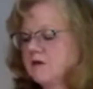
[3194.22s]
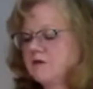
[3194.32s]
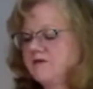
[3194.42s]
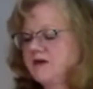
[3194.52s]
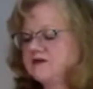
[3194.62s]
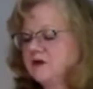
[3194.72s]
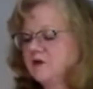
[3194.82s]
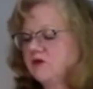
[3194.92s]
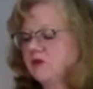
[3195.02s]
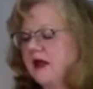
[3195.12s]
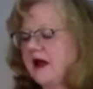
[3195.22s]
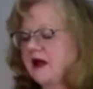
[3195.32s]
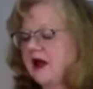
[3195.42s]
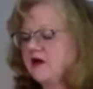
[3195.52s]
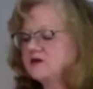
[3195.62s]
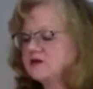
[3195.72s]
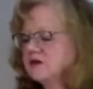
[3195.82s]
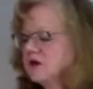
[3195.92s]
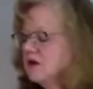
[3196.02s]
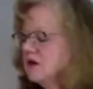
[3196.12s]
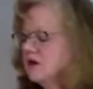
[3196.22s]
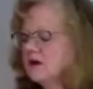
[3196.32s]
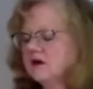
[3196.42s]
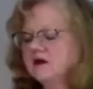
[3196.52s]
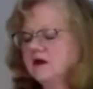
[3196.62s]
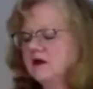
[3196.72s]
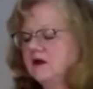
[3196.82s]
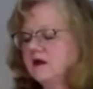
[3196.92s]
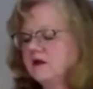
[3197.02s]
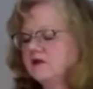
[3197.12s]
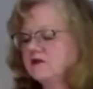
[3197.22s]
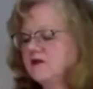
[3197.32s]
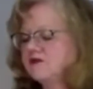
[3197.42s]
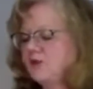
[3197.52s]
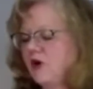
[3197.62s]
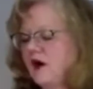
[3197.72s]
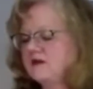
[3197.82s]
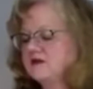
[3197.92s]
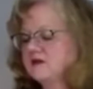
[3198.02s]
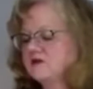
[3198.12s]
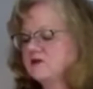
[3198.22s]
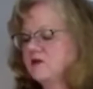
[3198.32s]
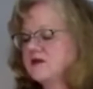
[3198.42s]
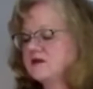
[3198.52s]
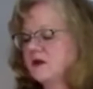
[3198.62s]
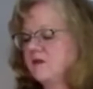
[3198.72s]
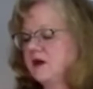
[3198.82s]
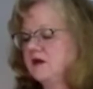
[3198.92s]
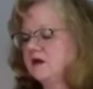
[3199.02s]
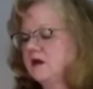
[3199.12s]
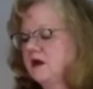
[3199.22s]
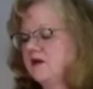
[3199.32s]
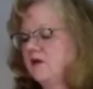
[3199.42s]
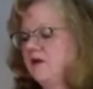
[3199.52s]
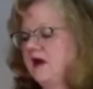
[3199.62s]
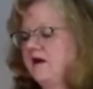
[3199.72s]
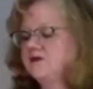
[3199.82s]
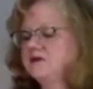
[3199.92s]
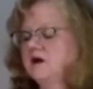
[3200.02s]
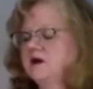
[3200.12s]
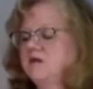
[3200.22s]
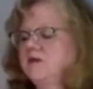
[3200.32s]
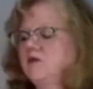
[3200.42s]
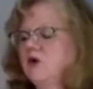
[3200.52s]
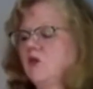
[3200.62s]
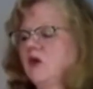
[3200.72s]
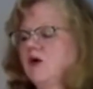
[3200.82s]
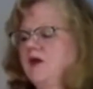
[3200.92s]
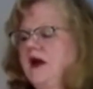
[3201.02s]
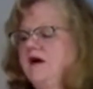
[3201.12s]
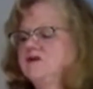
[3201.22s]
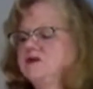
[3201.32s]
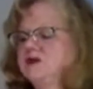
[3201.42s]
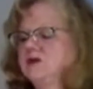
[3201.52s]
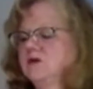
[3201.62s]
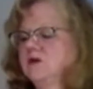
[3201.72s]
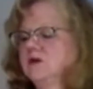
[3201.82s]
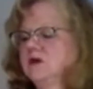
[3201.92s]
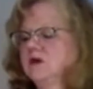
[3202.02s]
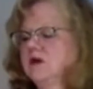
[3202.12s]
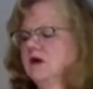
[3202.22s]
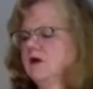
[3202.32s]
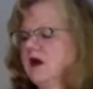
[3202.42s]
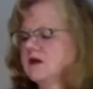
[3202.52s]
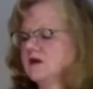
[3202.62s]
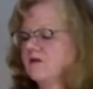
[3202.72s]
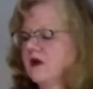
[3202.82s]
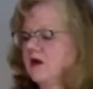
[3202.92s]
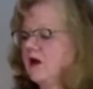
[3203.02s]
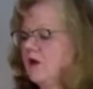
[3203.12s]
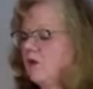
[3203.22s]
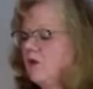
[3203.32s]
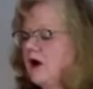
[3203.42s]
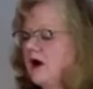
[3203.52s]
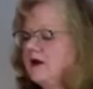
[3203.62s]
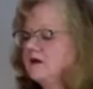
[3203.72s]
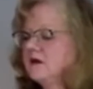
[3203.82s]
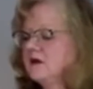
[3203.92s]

fussing with Blackout, there's always a process. There's always something that we have, a little bit more work we have to do. Okay, so I've got a wide,